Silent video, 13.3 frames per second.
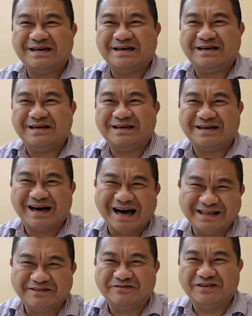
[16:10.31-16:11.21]
a
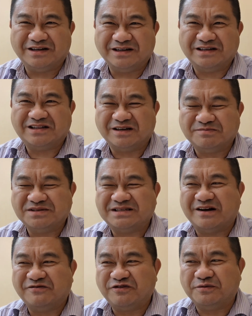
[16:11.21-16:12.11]
kind of a thumbs
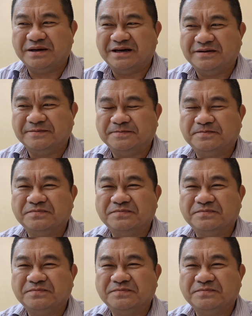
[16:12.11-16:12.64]
down for me.